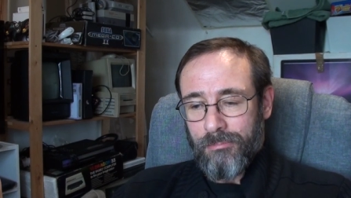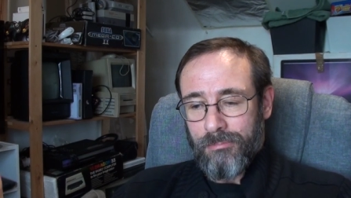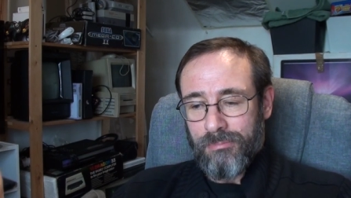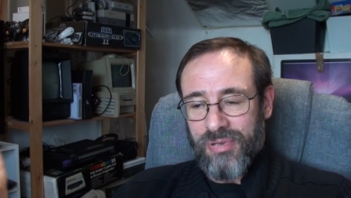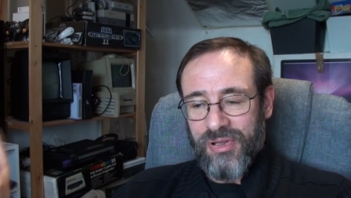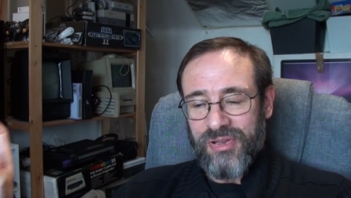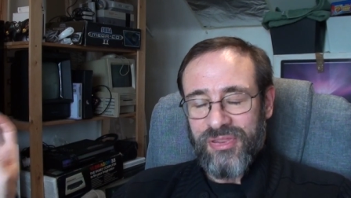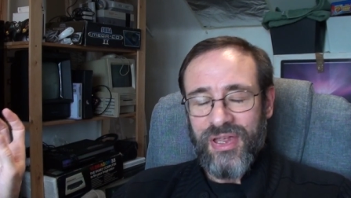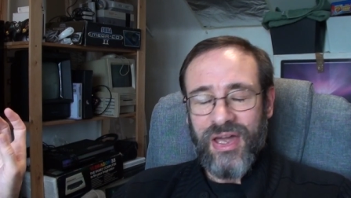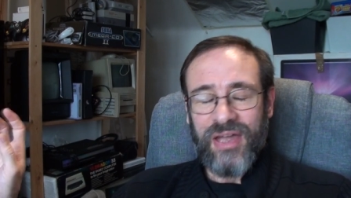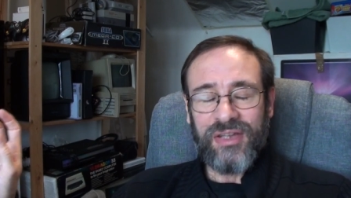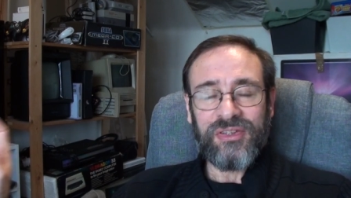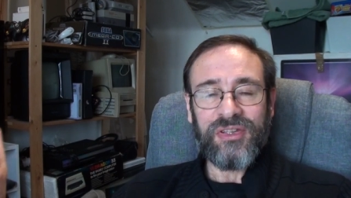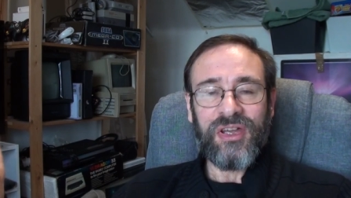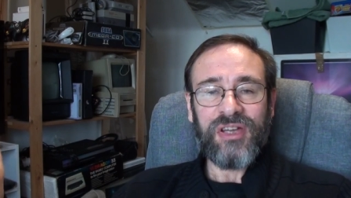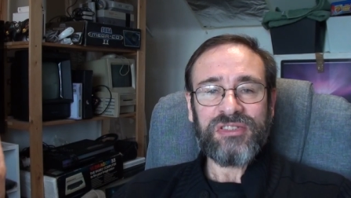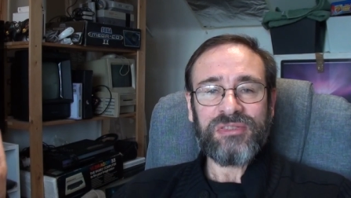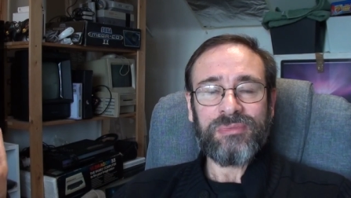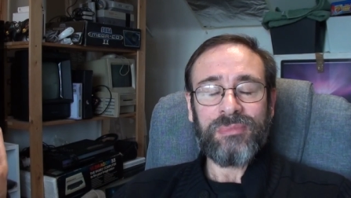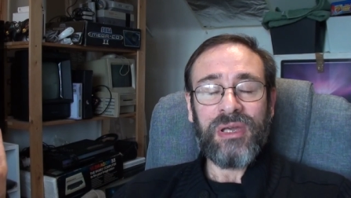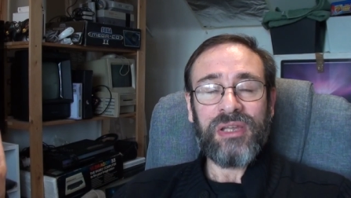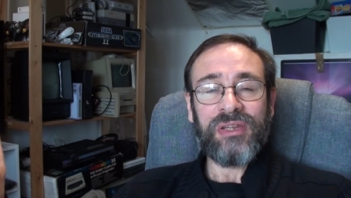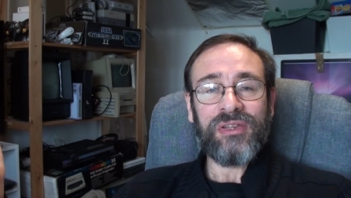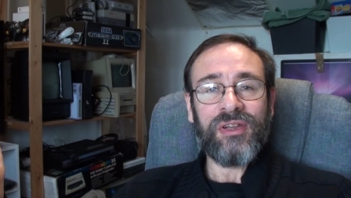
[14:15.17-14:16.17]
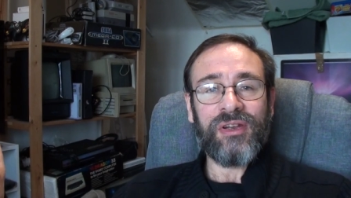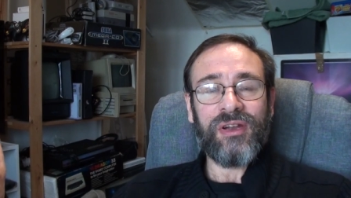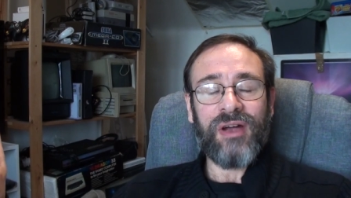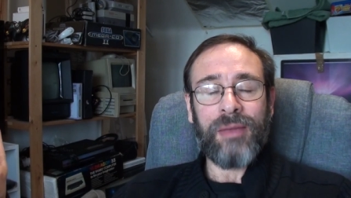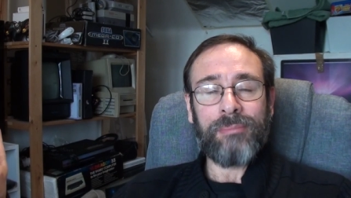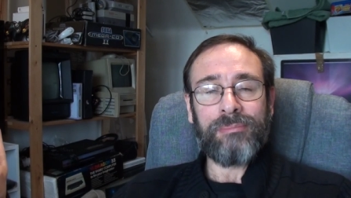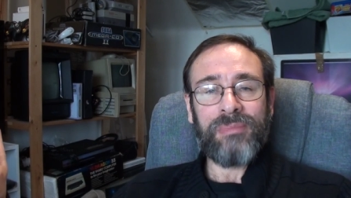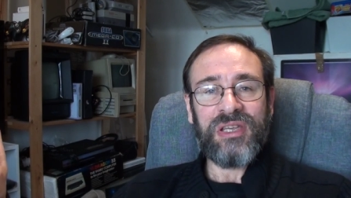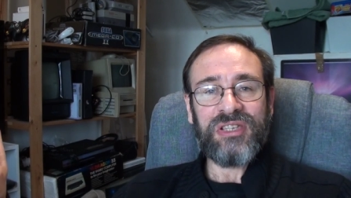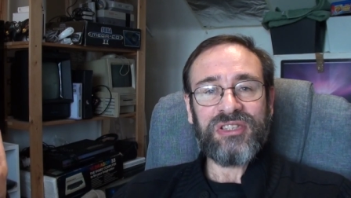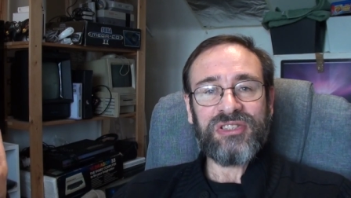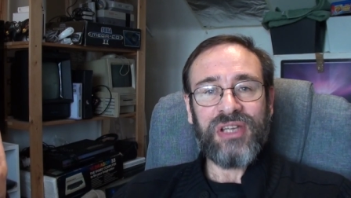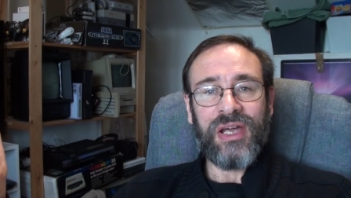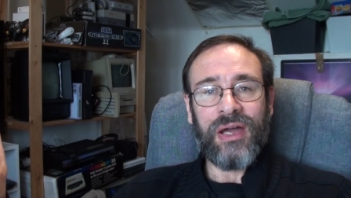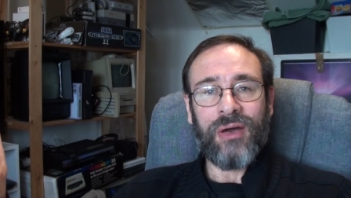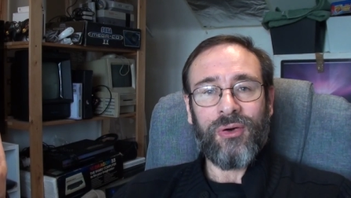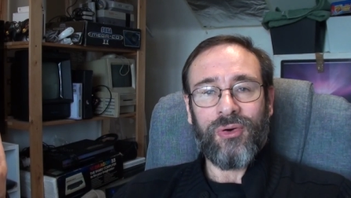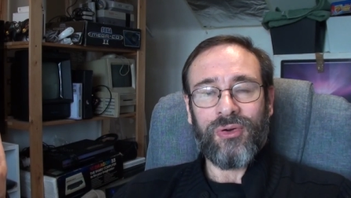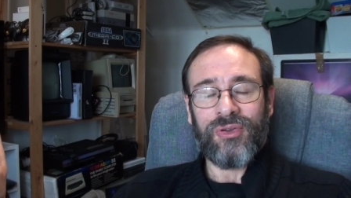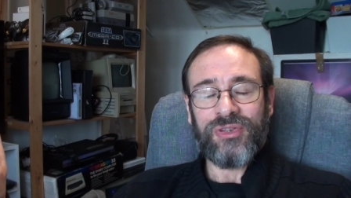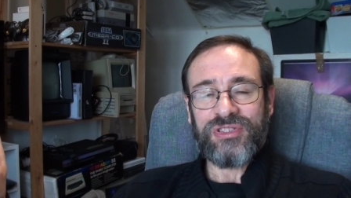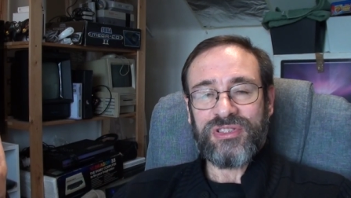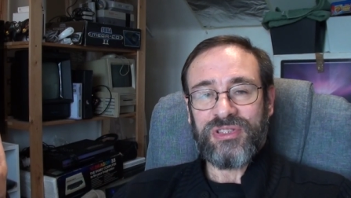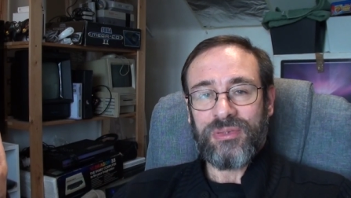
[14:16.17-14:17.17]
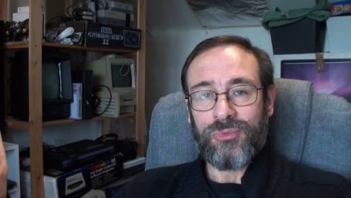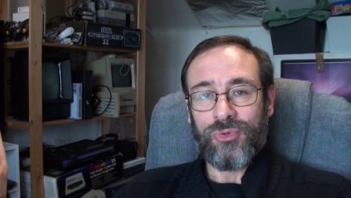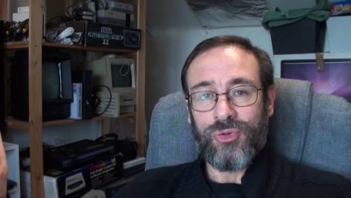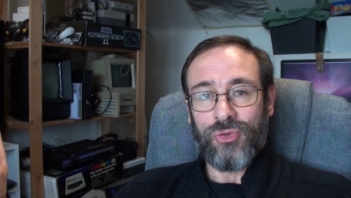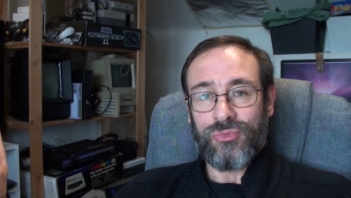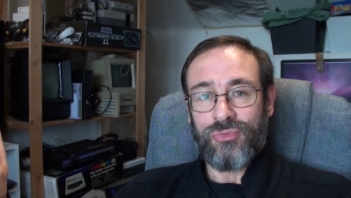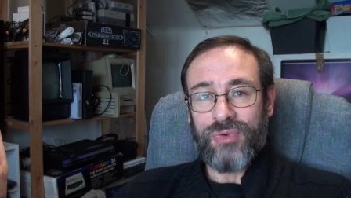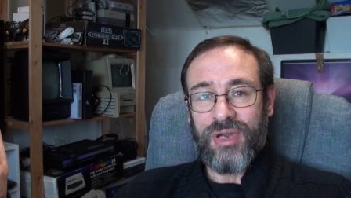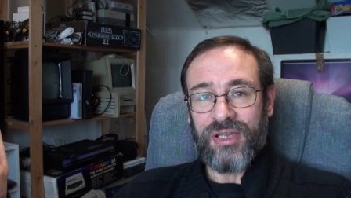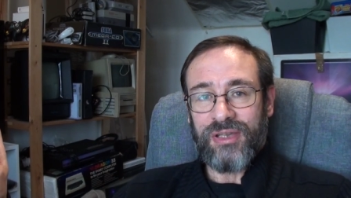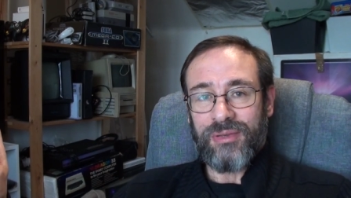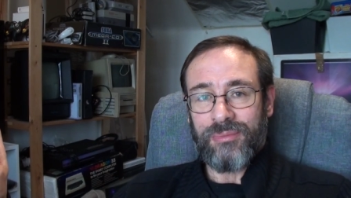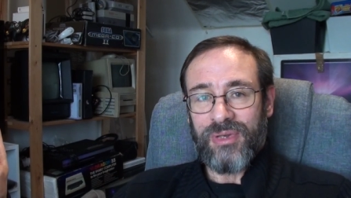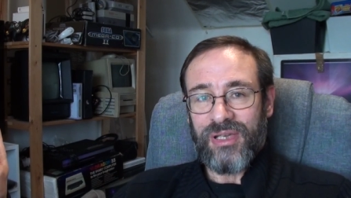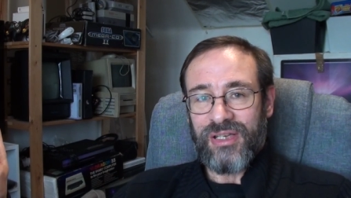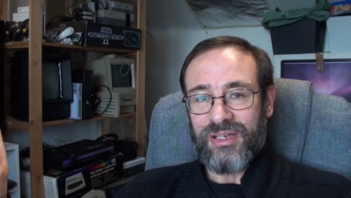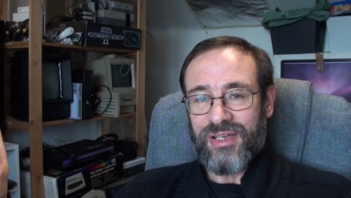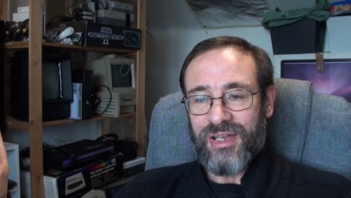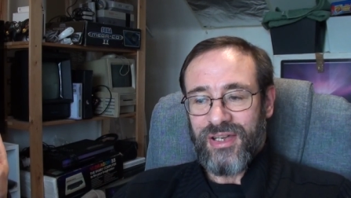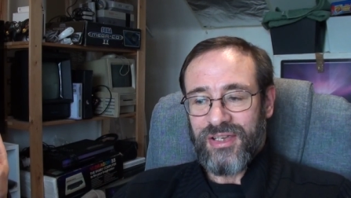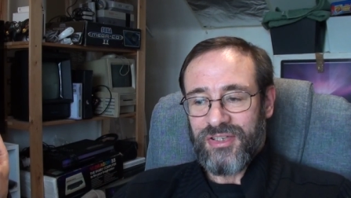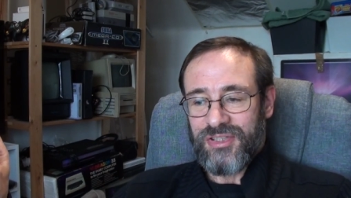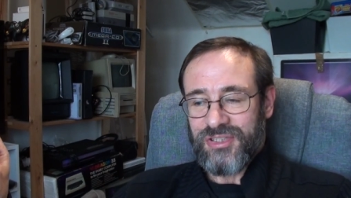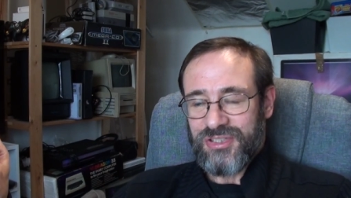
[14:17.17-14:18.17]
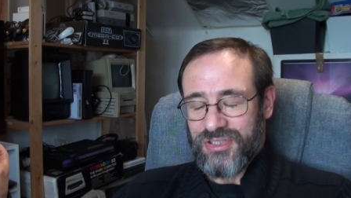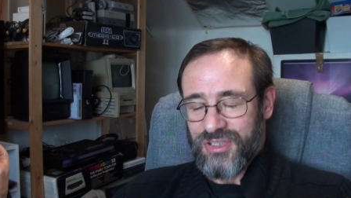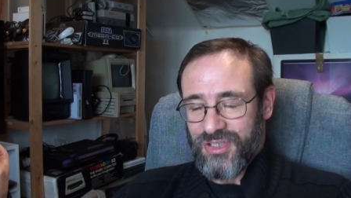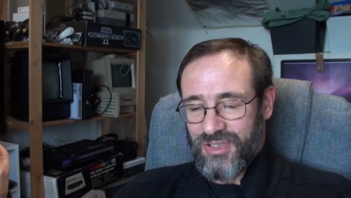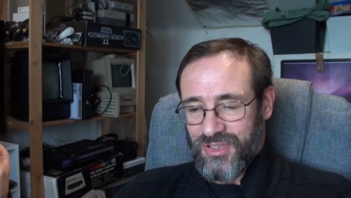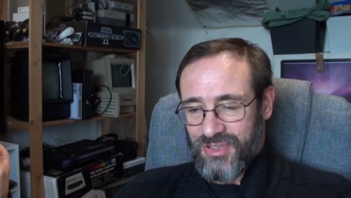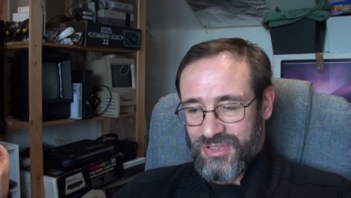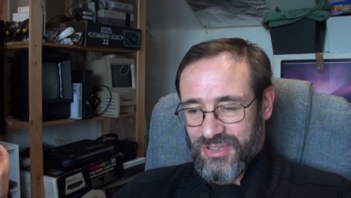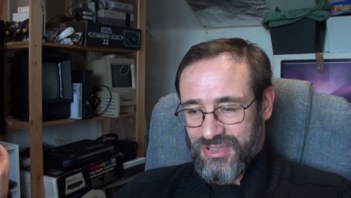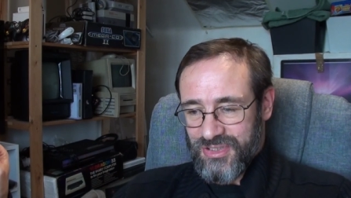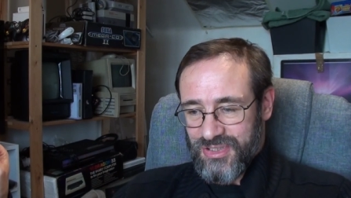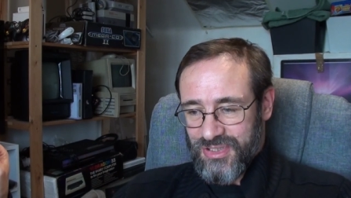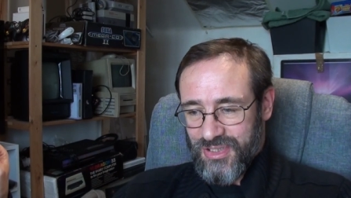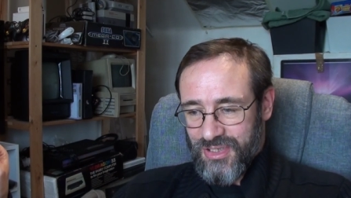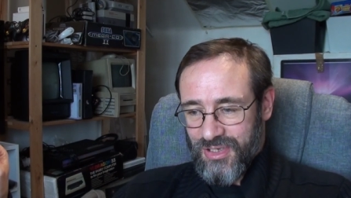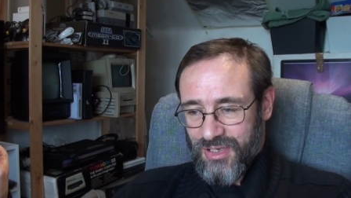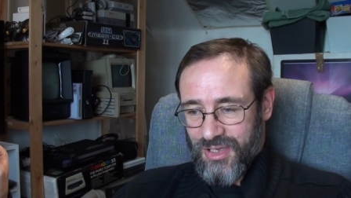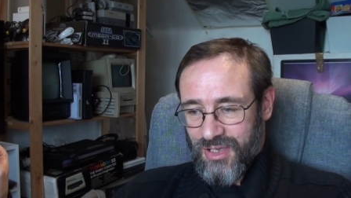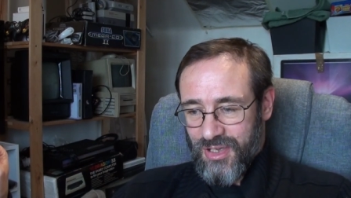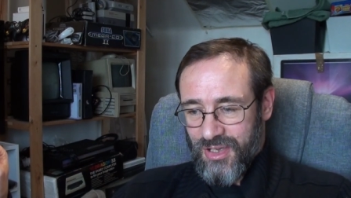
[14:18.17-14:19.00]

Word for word: But that does mean that I miss out on some good recommendations.